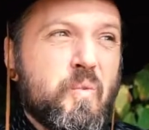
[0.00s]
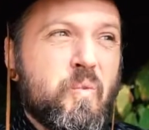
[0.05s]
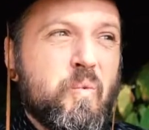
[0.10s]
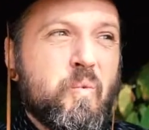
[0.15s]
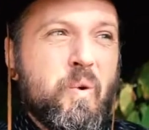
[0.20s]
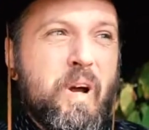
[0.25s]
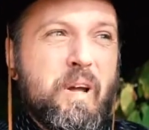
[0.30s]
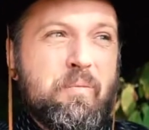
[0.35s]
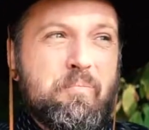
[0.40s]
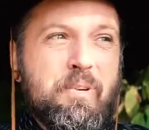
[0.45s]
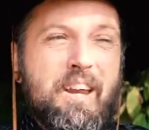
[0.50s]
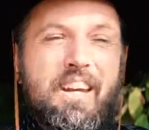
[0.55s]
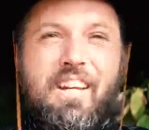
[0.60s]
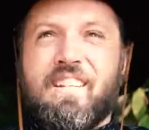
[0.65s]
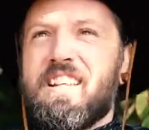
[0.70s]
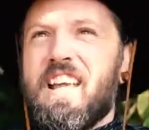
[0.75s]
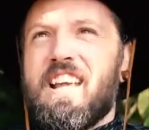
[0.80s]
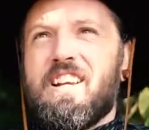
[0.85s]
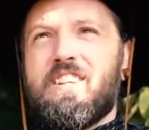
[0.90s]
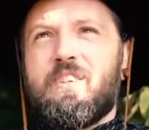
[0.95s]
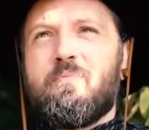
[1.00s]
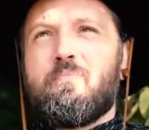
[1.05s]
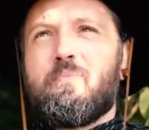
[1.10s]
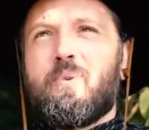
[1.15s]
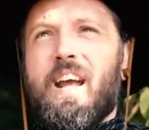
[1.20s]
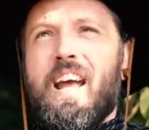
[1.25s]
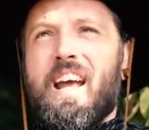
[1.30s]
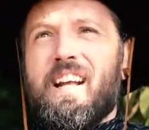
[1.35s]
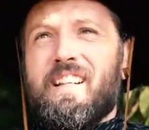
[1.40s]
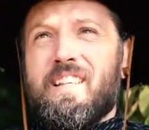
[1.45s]
what meditation
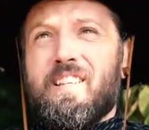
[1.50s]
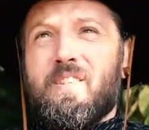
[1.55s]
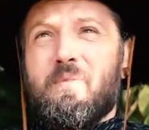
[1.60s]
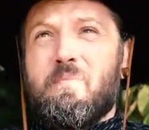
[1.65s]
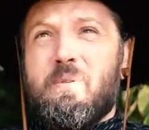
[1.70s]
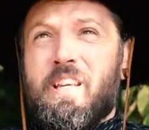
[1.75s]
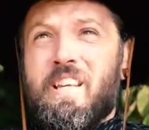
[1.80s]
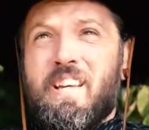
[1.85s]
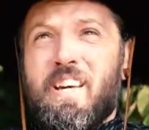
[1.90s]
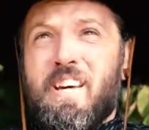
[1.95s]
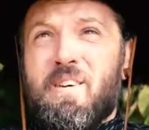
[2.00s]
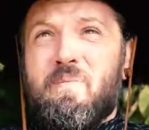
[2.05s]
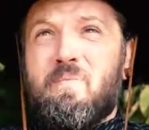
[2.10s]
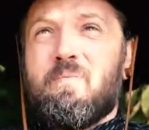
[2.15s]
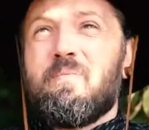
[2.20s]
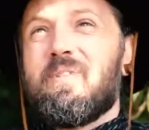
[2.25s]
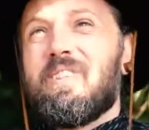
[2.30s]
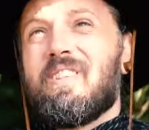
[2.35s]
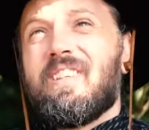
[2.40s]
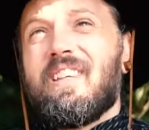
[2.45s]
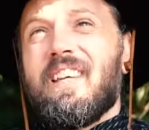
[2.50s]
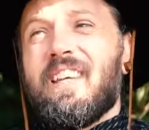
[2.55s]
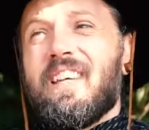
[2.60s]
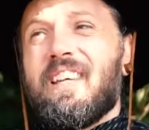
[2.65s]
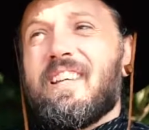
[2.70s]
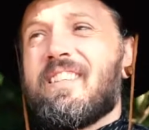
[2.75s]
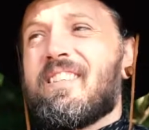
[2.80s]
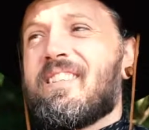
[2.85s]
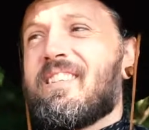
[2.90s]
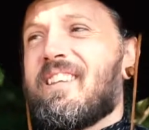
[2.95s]
practice becomes
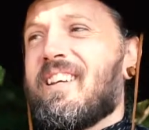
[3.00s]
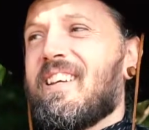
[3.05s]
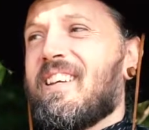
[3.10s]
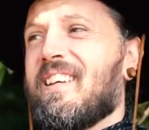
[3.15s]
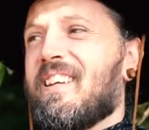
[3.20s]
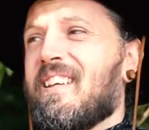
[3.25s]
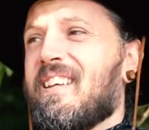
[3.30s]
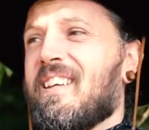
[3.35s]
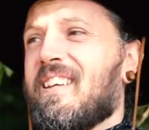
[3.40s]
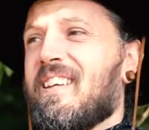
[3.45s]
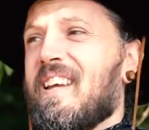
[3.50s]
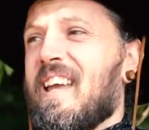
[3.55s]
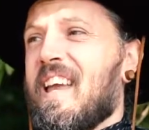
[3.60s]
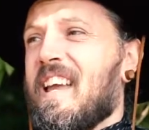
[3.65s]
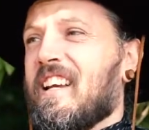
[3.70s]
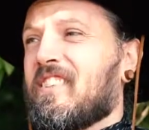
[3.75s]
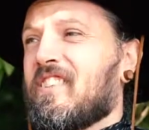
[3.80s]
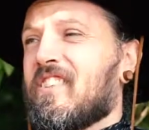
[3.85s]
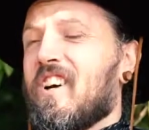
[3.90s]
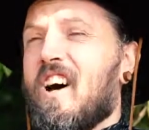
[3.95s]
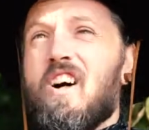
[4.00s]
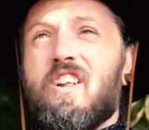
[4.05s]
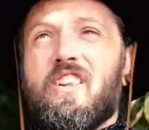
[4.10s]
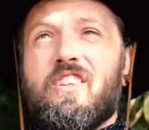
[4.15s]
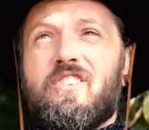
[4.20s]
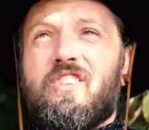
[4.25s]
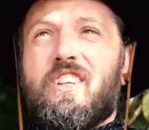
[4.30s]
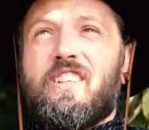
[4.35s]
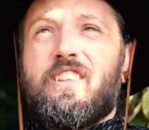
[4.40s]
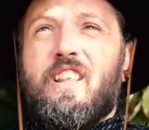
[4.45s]
is
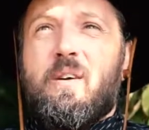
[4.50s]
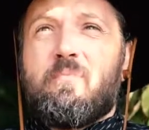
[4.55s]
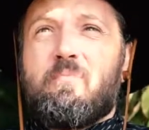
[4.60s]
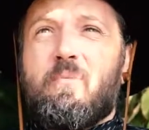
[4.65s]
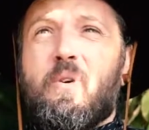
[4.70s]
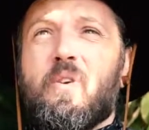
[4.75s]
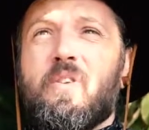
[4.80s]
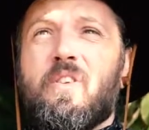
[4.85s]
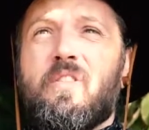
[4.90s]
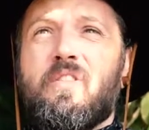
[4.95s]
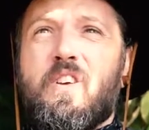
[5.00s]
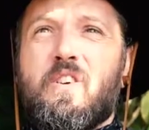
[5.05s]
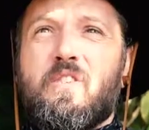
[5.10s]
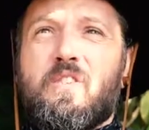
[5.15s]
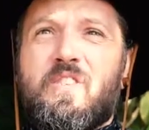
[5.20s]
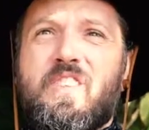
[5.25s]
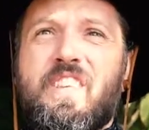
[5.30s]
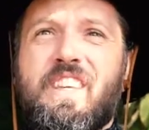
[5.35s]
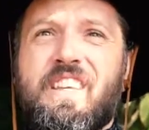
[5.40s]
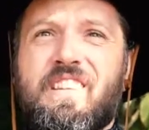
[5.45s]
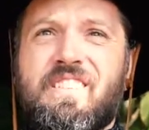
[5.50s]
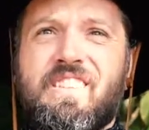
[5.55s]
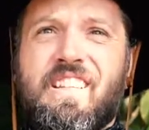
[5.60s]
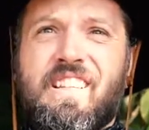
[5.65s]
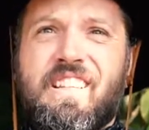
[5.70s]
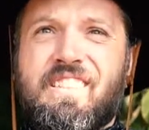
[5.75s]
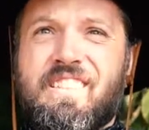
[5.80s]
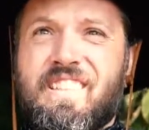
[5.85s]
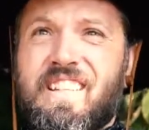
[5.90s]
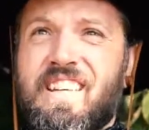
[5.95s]
acknowledging that both of those things
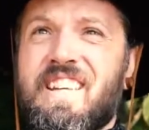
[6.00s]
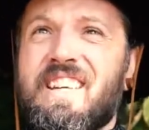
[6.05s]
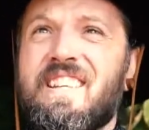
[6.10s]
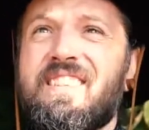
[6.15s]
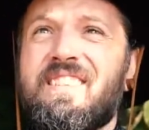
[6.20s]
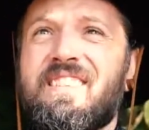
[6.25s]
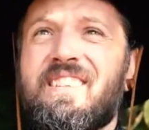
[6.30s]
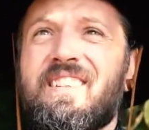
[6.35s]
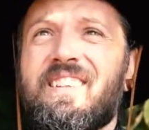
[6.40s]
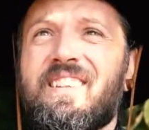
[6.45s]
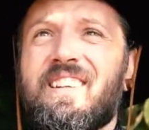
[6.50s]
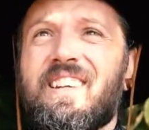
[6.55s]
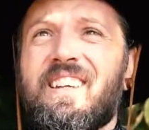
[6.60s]
exist,